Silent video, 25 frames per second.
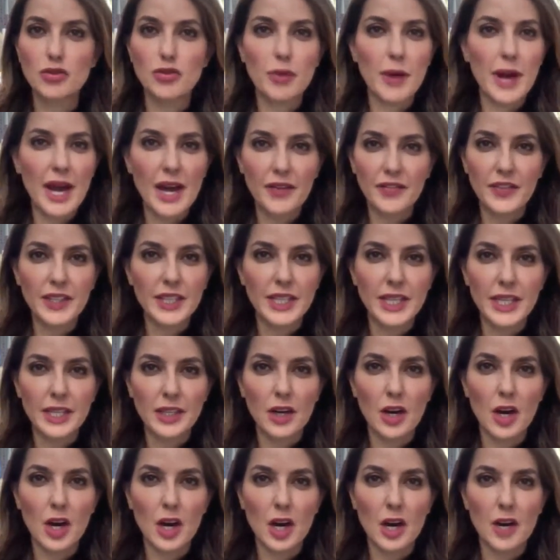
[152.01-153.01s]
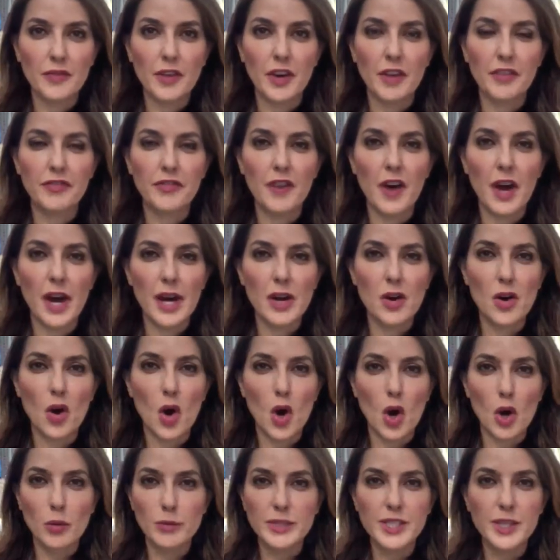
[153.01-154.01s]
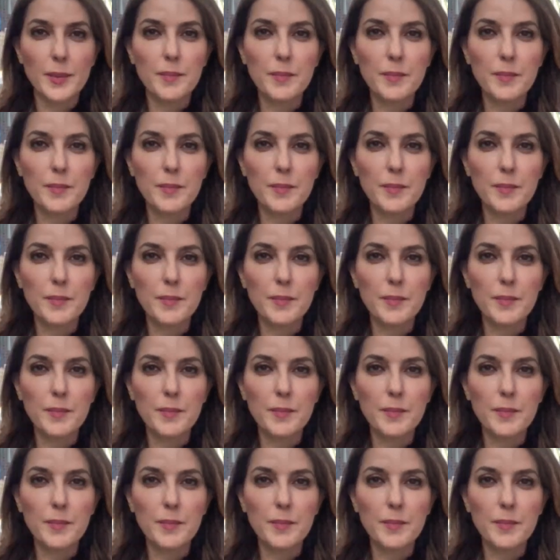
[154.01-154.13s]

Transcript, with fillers: trafficking of firearms.